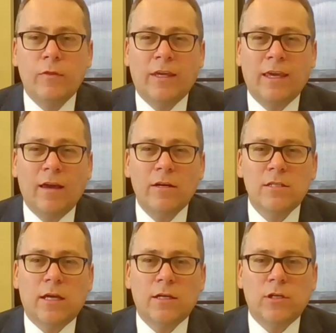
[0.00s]
The
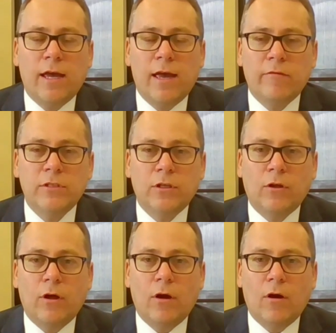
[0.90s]
counties actually have
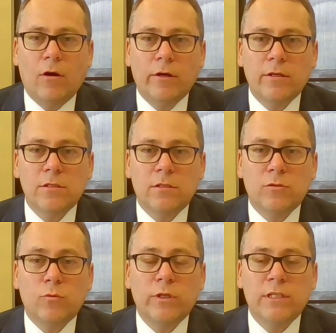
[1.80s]
until August the
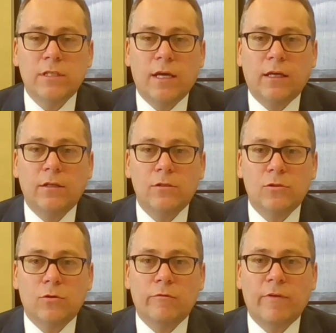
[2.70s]
22nd to
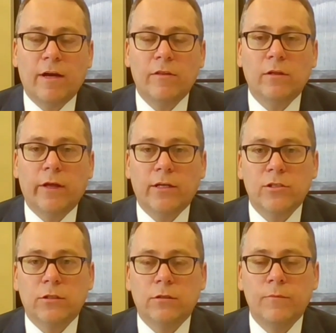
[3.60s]
certify the
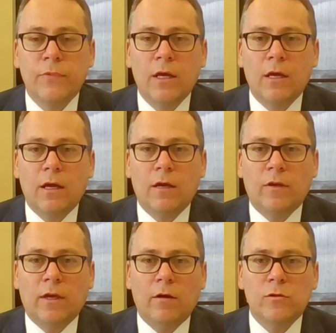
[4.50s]
election,
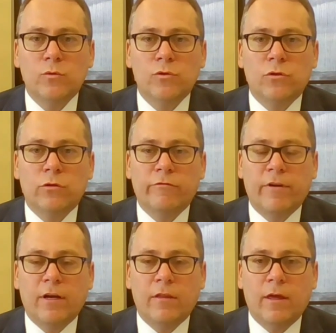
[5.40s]
and the counties will
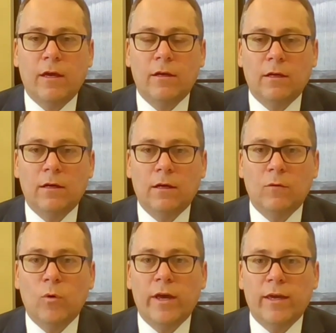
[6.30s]
certify that in,
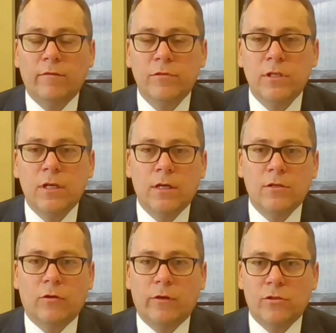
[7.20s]
in waves.
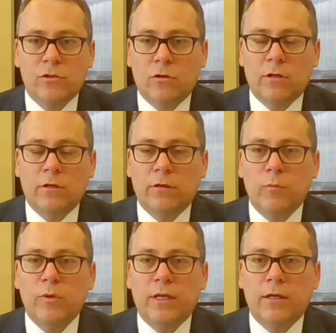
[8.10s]
And so they'll start,
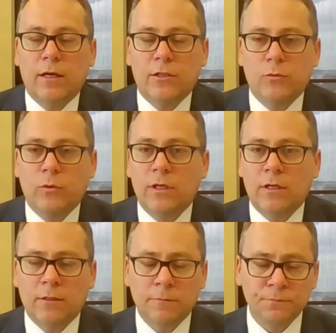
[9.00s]
they'll begin next
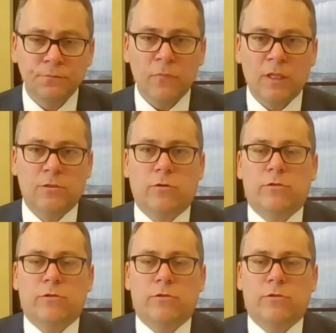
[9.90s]
week and start